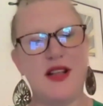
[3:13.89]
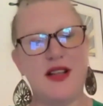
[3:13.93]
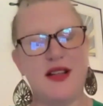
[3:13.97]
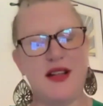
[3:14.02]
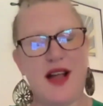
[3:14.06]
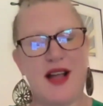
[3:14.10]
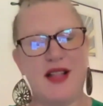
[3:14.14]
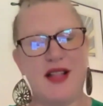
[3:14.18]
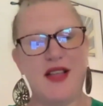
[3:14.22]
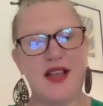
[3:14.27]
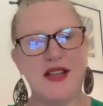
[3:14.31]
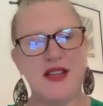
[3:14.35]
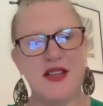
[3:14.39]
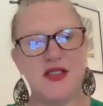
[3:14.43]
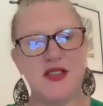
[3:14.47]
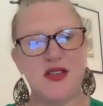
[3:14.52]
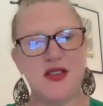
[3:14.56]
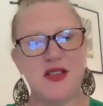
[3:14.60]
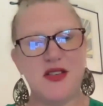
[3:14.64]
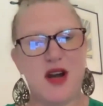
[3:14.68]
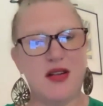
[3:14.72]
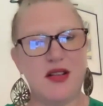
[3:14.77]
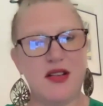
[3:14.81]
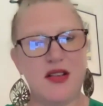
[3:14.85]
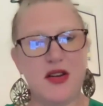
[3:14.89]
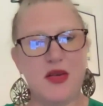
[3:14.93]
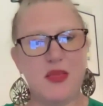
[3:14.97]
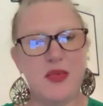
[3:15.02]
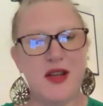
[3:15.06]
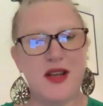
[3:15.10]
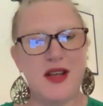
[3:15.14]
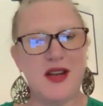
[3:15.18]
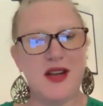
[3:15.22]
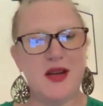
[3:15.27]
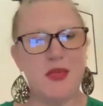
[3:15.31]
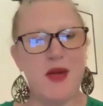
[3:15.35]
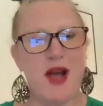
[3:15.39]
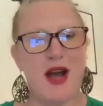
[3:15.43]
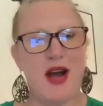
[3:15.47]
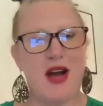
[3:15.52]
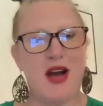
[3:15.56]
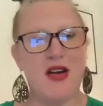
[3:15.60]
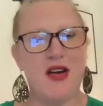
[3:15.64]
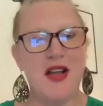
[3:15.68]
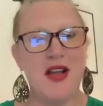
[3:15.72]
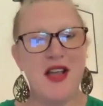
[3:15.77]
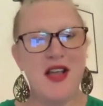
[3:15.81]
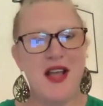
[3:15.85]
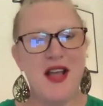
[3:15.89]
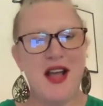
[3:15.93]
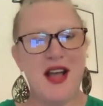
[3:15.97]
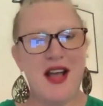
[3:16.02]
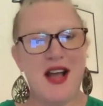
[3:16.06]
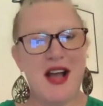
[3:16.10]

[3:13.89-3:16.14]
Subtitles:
I like to talk a little bit about